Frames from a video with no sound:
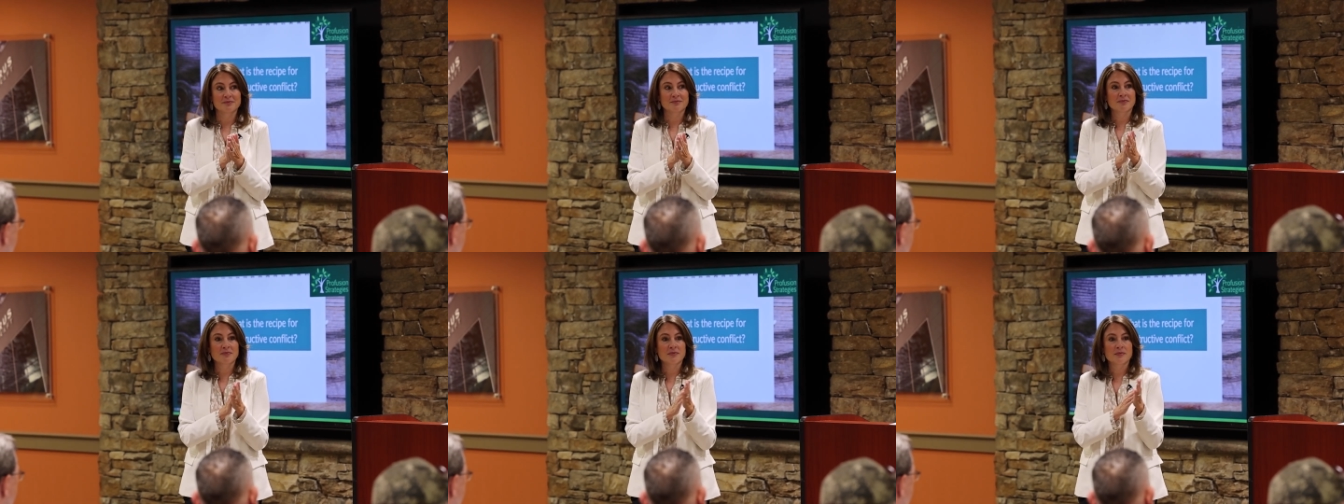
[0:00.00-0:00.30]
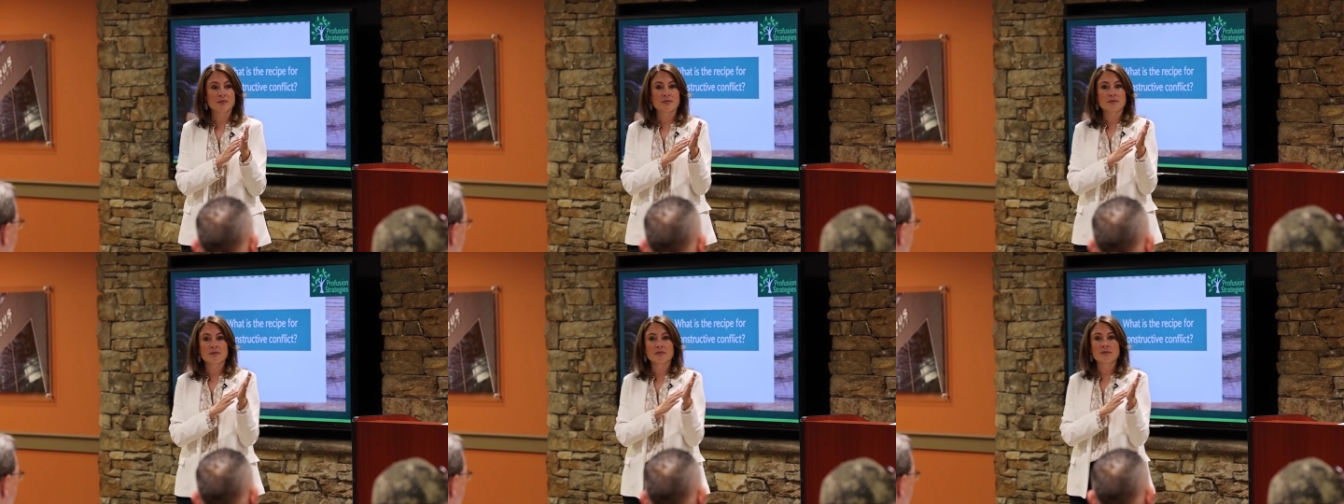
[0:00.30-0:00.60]

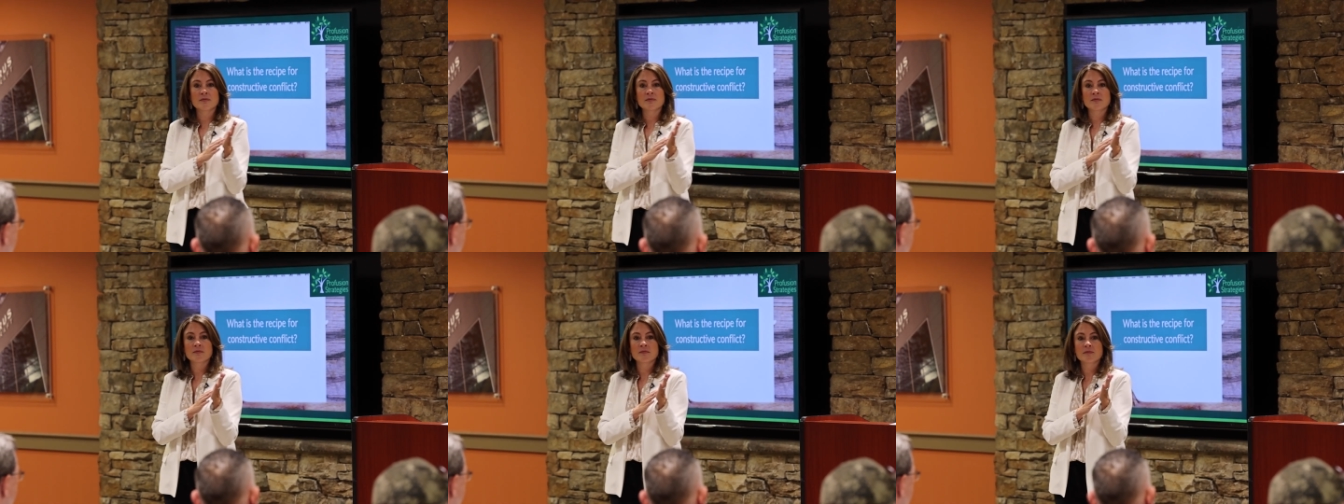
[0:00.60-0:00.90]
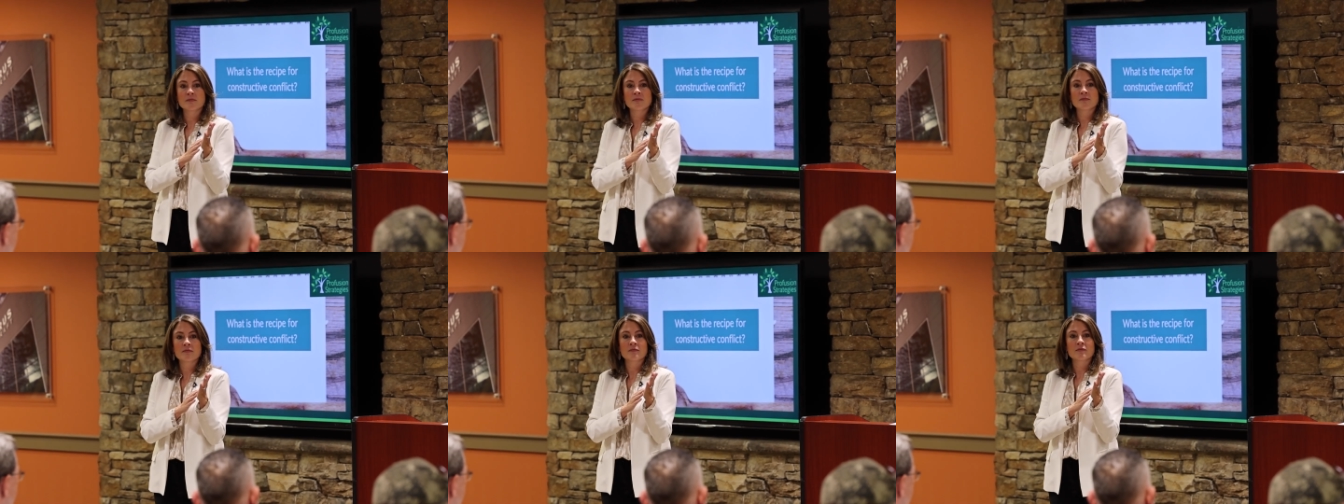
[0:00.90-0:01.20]

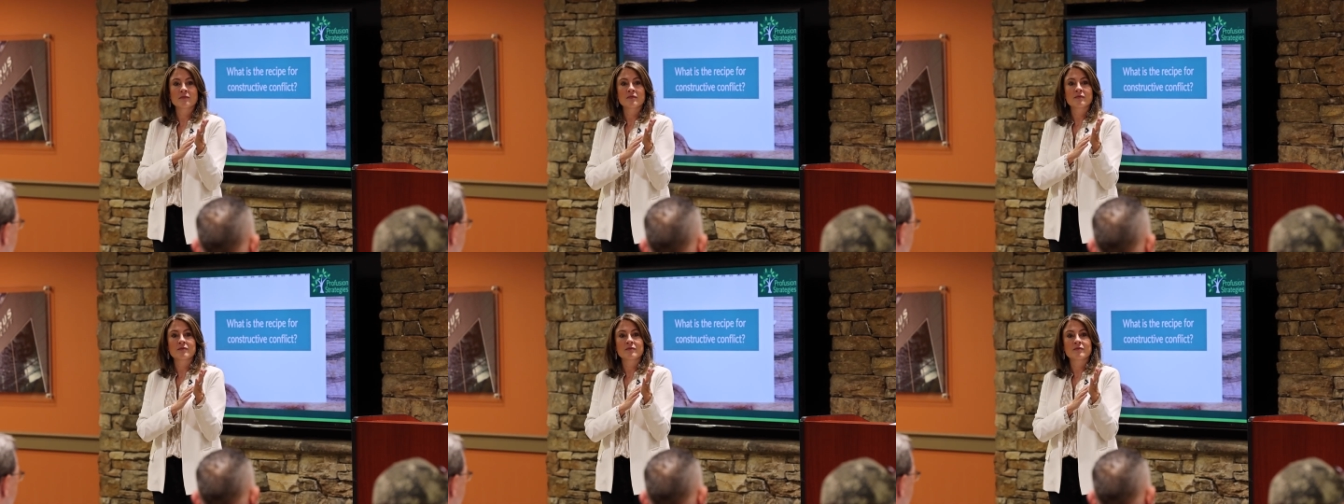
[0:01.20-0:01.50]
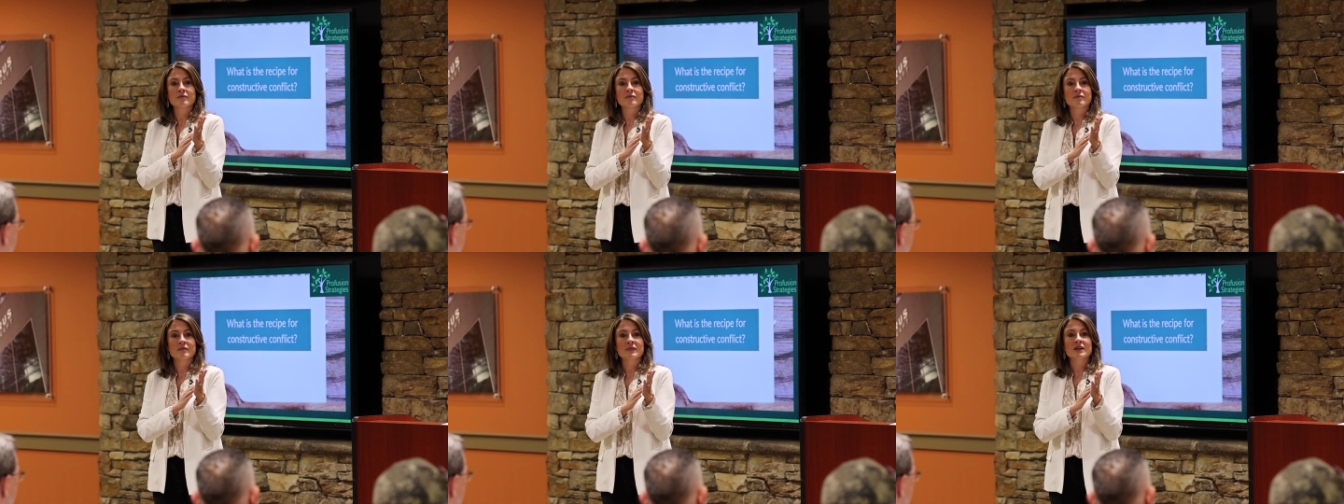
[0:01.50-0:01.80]
Documentation.
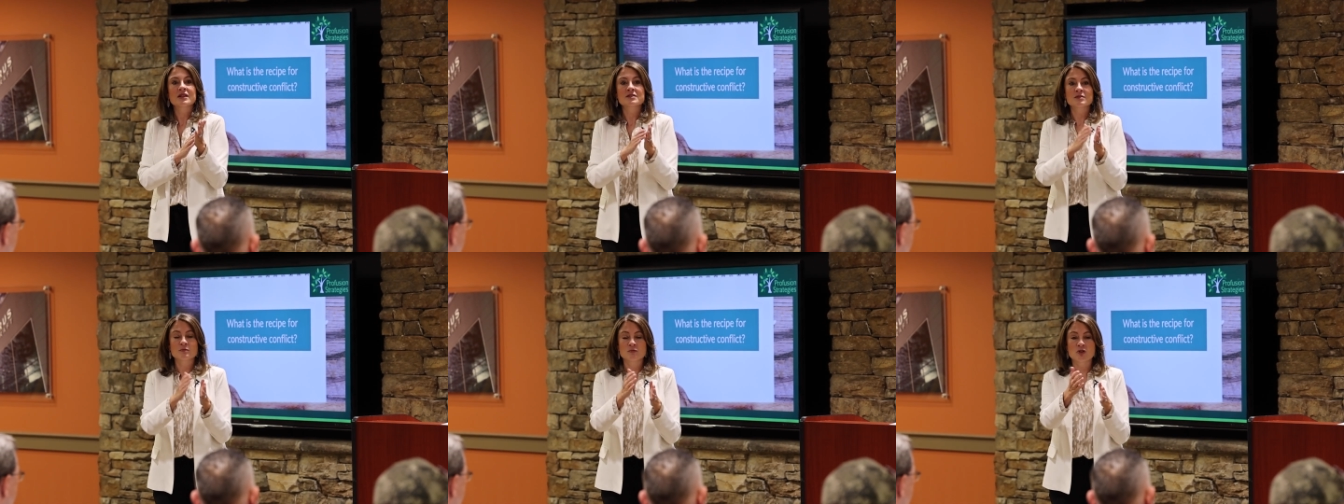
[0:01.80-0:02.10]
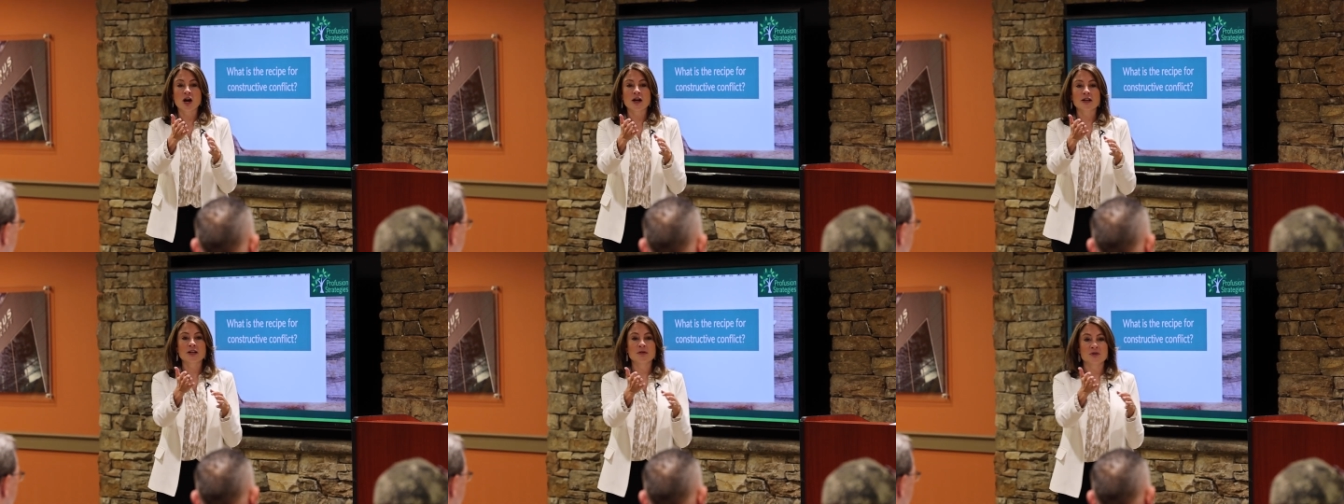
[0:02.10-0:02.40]
Some
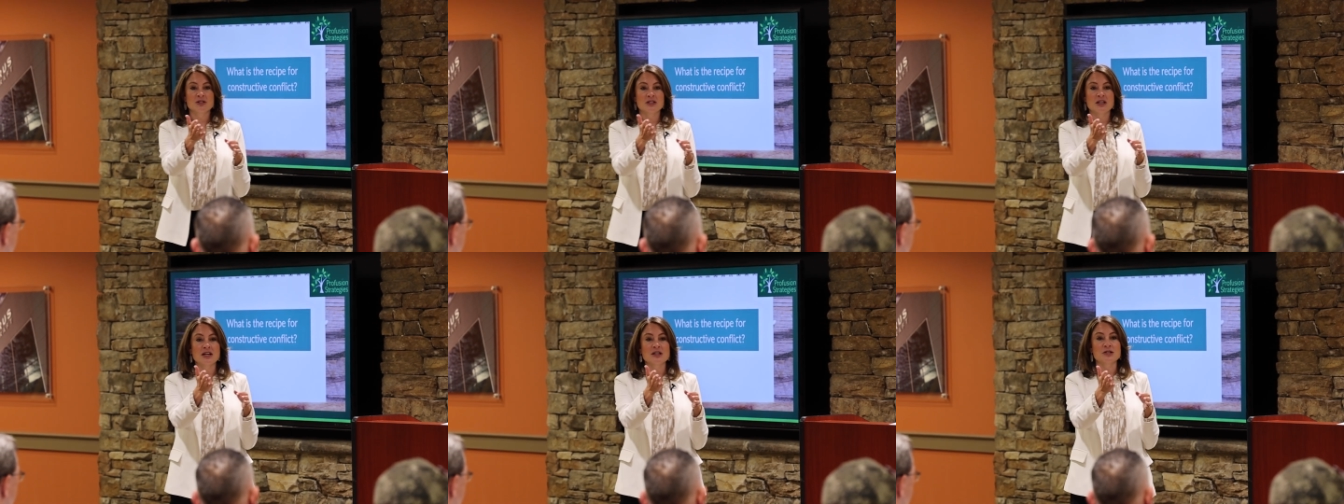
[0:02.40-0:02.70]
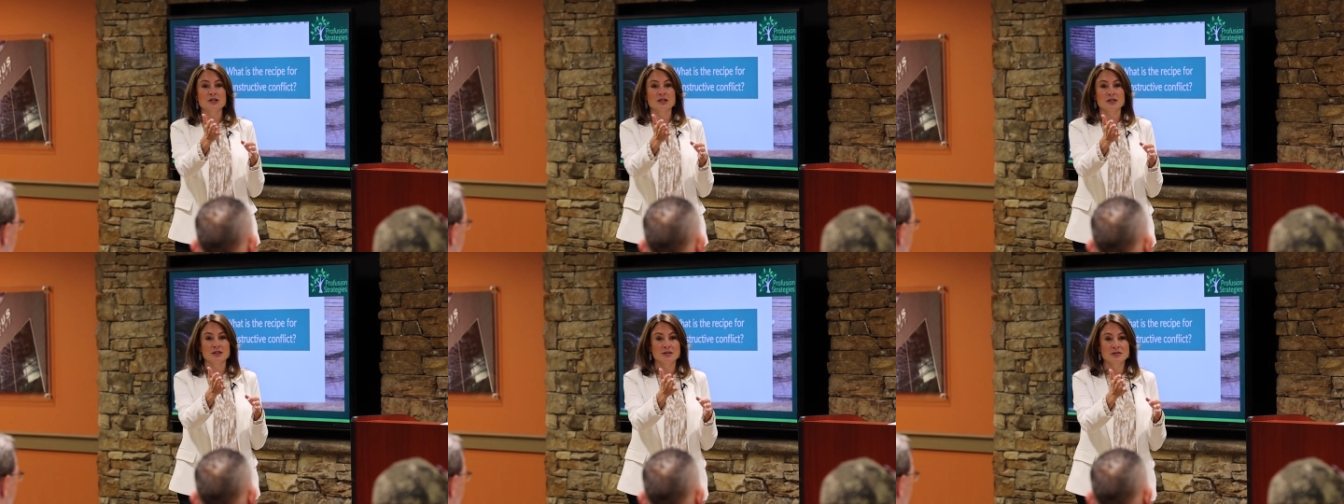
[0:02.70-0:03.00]

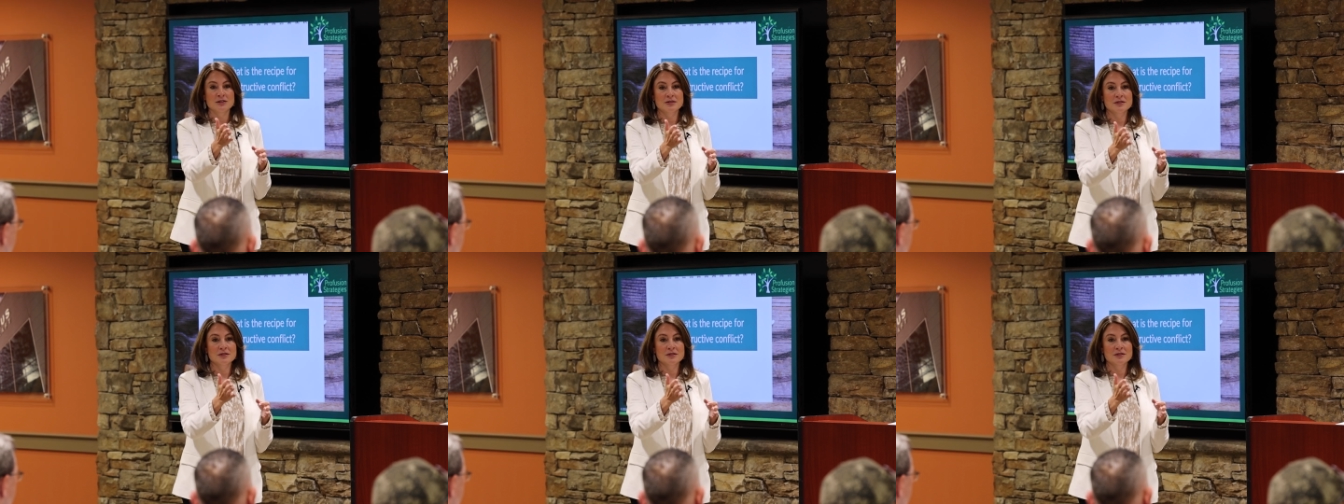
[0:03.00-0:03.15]
documentation.